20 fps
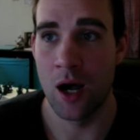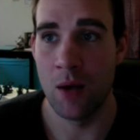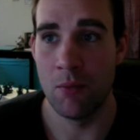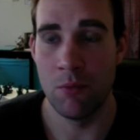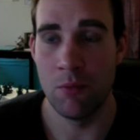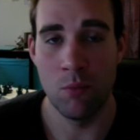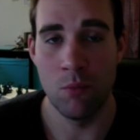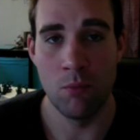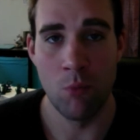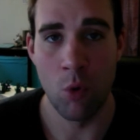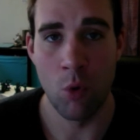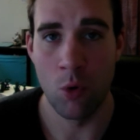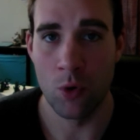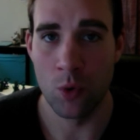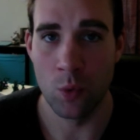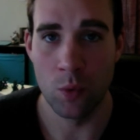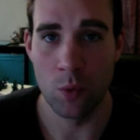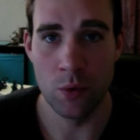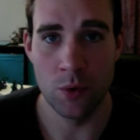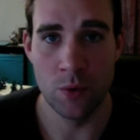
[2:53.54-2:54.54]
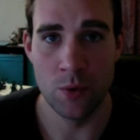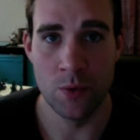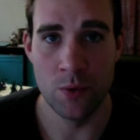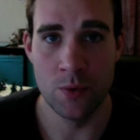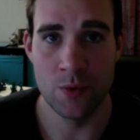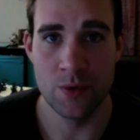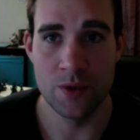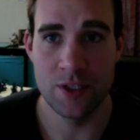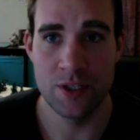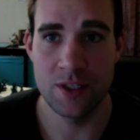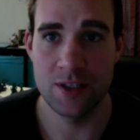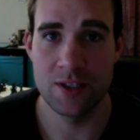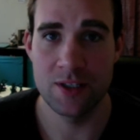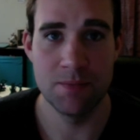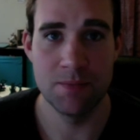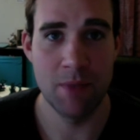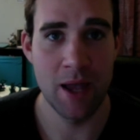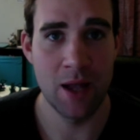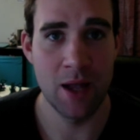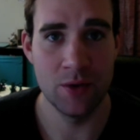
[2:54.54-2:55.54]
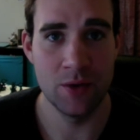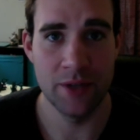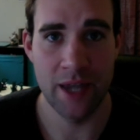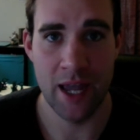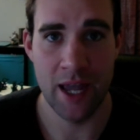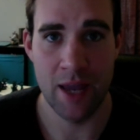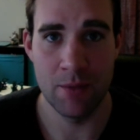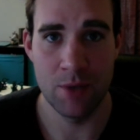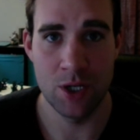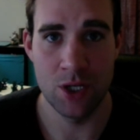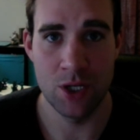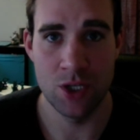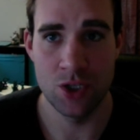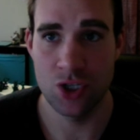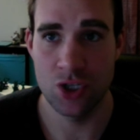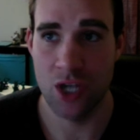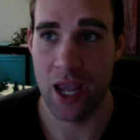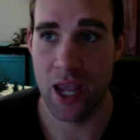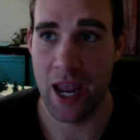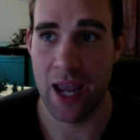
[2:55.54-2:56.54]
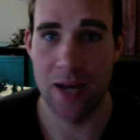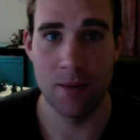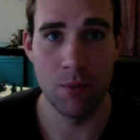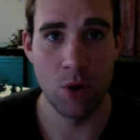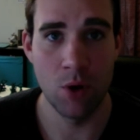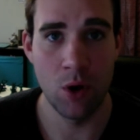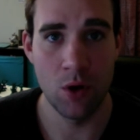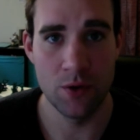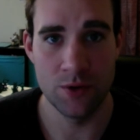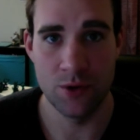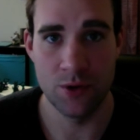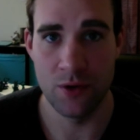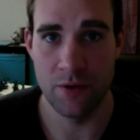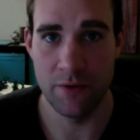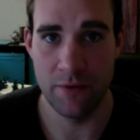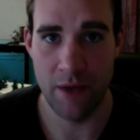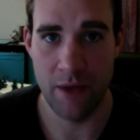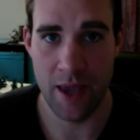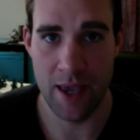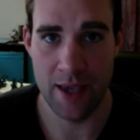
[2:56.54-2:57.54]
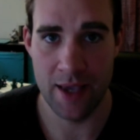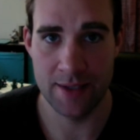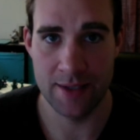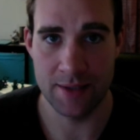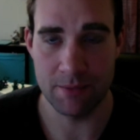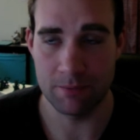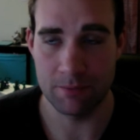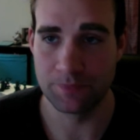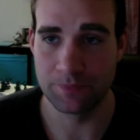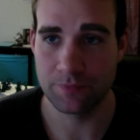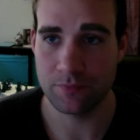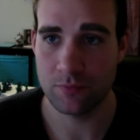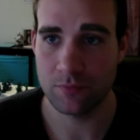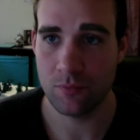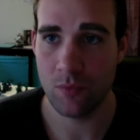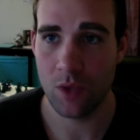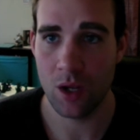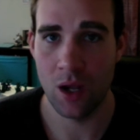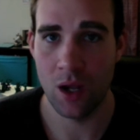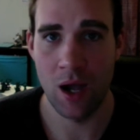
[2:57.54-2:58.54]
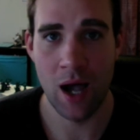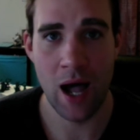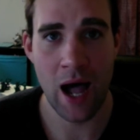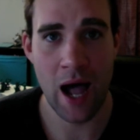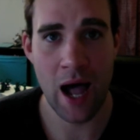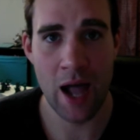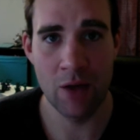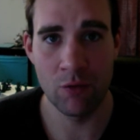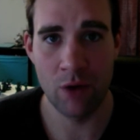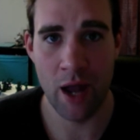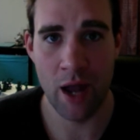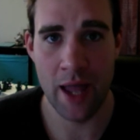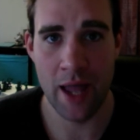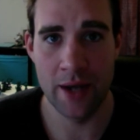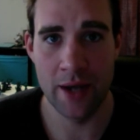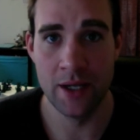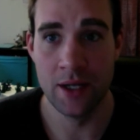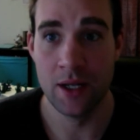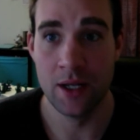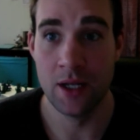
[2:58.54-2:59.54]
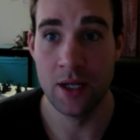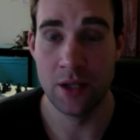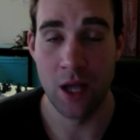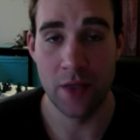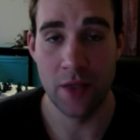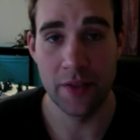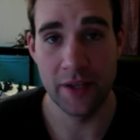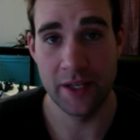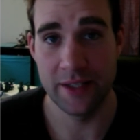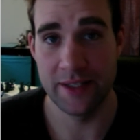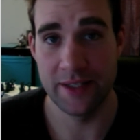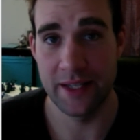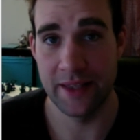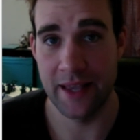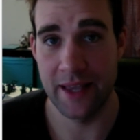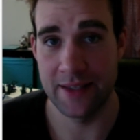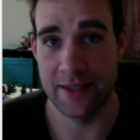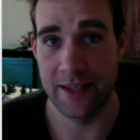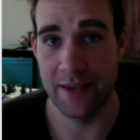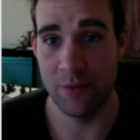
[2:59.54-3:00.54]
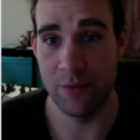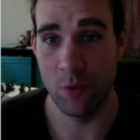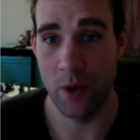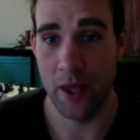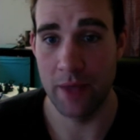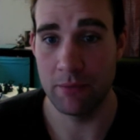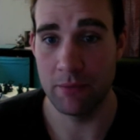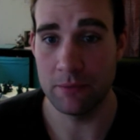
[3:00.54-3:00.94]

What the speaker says: Mortal wounds, spell damage, cannonball to the face, a high rend. Nothing can take that save away.